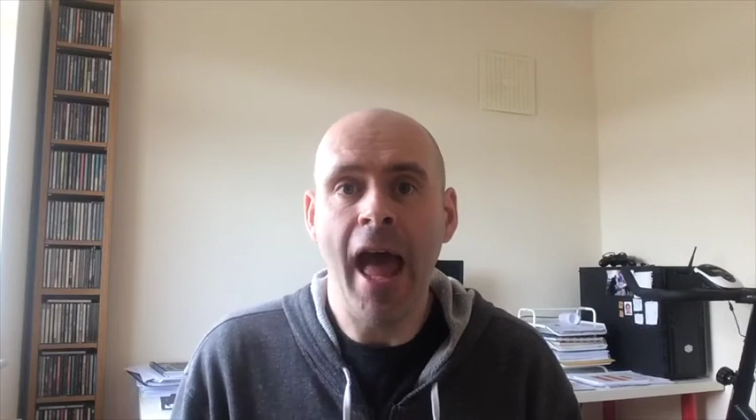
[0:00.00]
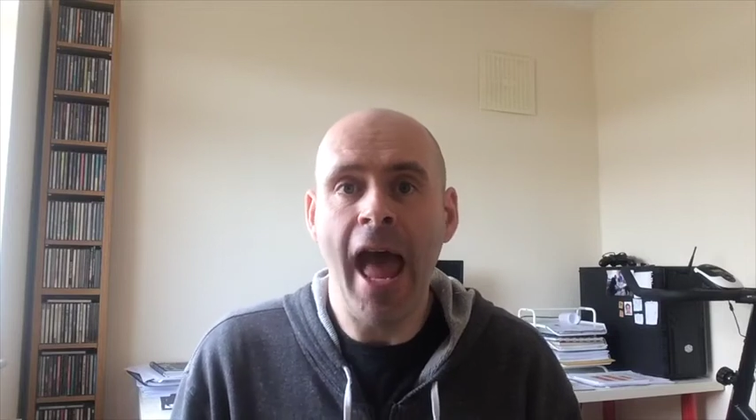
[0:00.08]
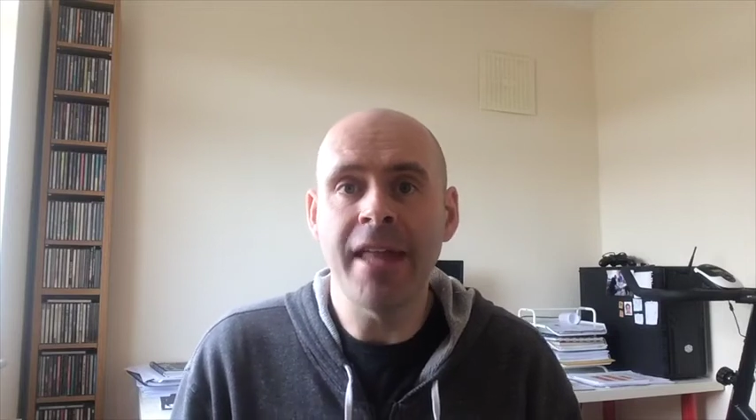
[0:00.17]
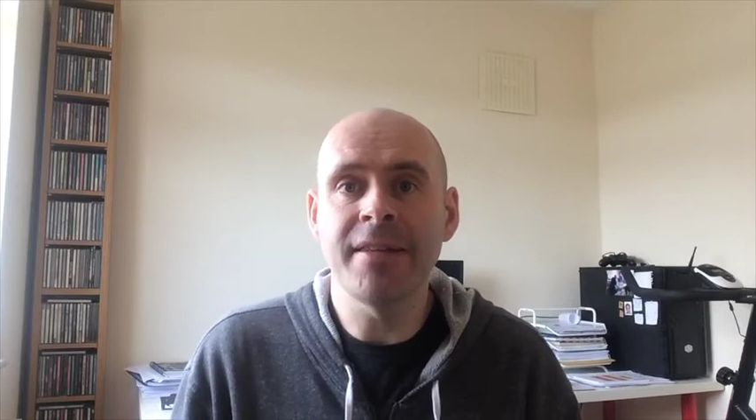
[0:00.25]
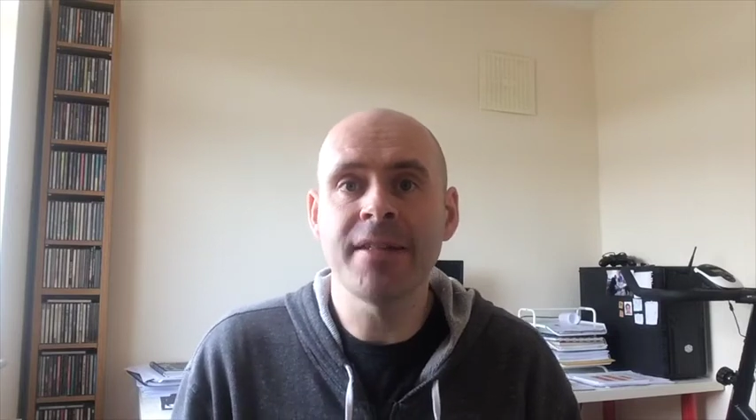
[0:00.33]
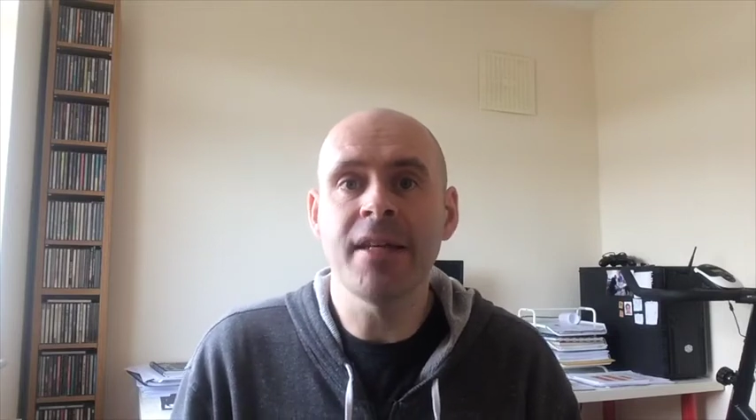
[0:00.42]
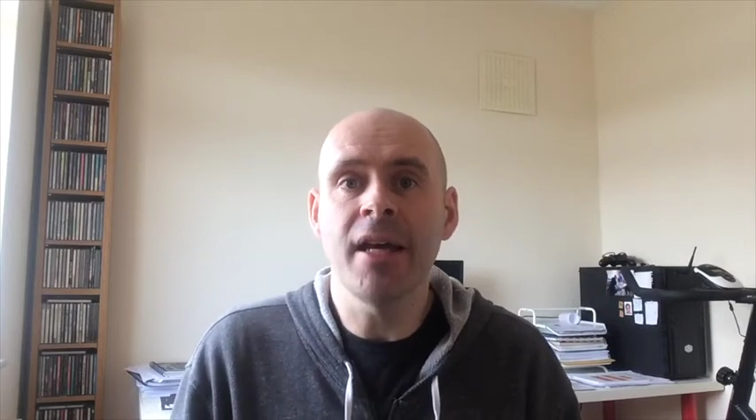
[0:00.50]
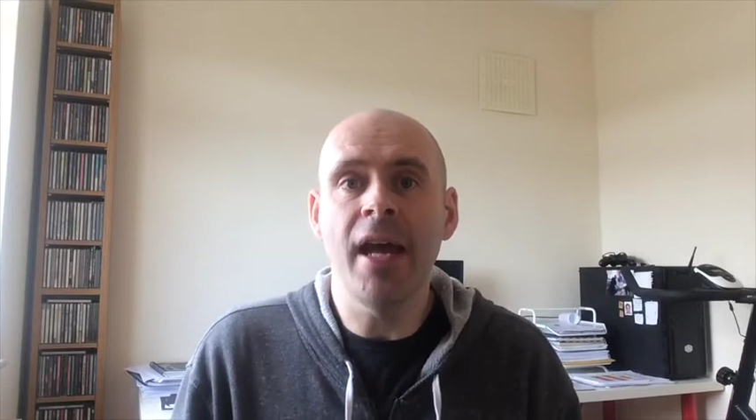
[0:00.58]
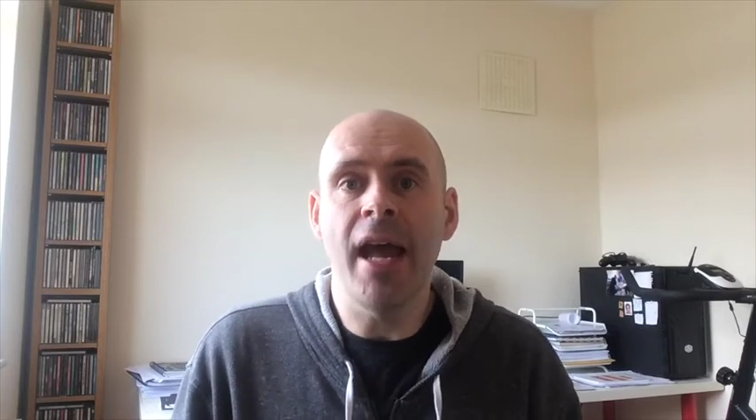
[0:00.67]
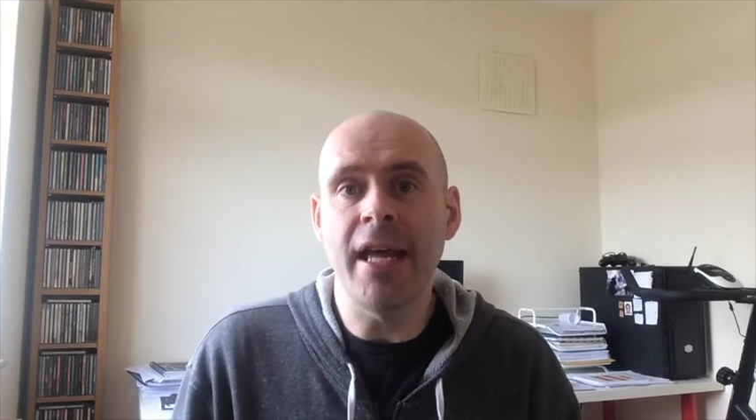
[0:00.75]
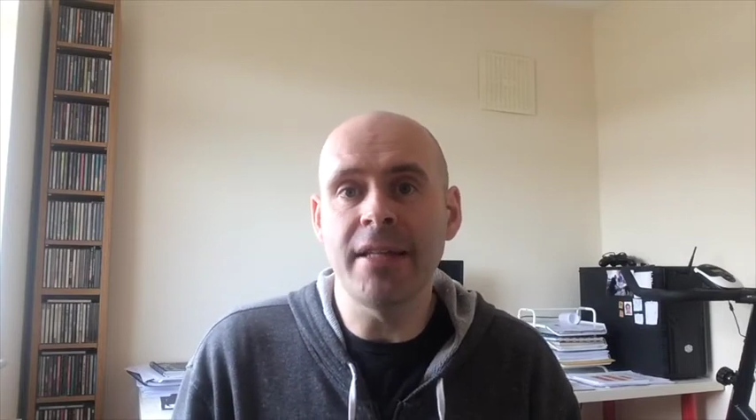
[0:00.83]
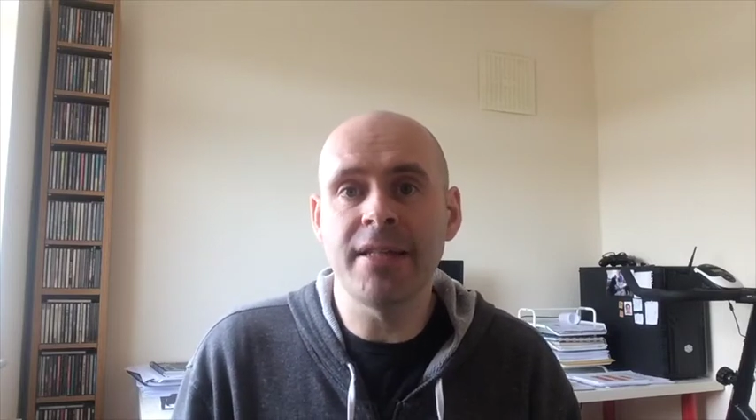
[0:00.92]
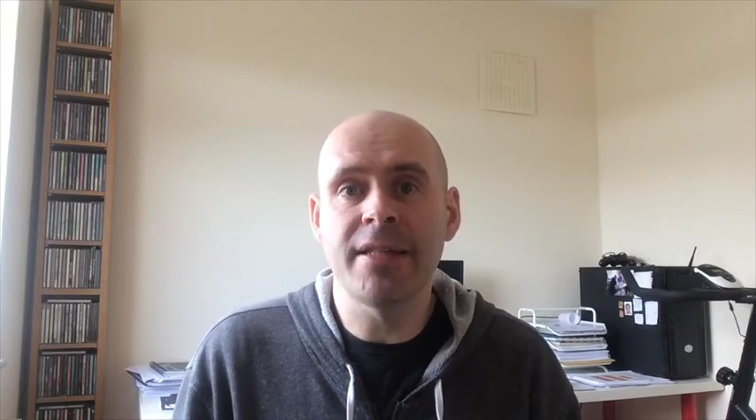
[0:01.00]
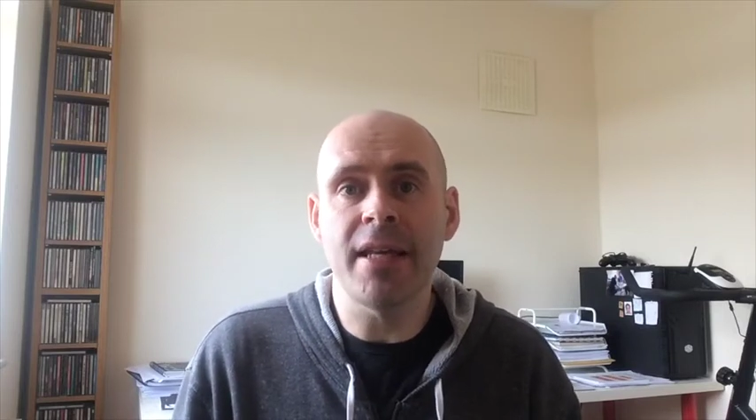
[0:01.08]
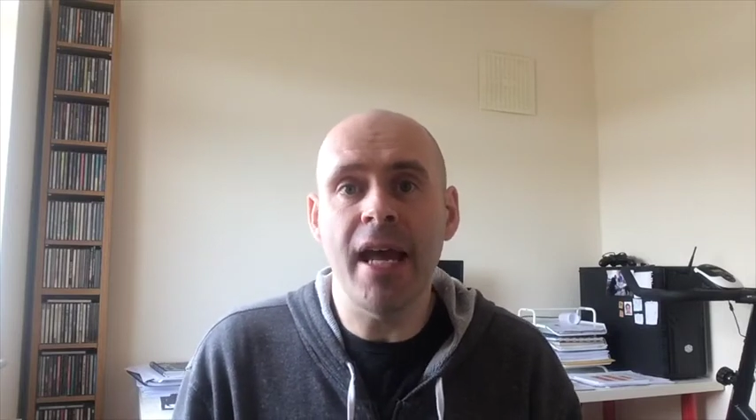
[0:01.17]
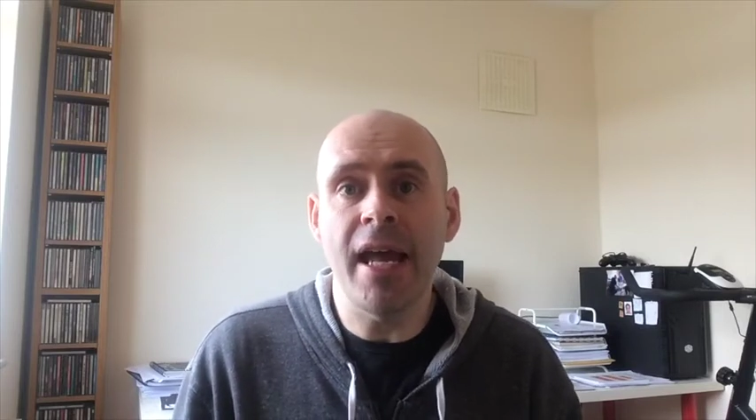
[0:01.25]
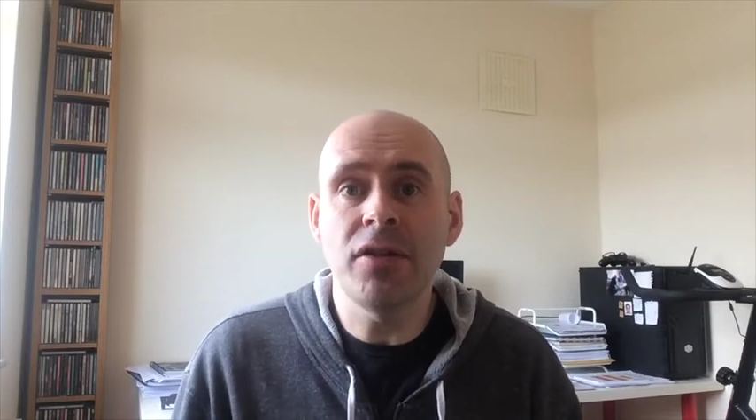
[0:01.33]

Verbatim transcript: And it's uh,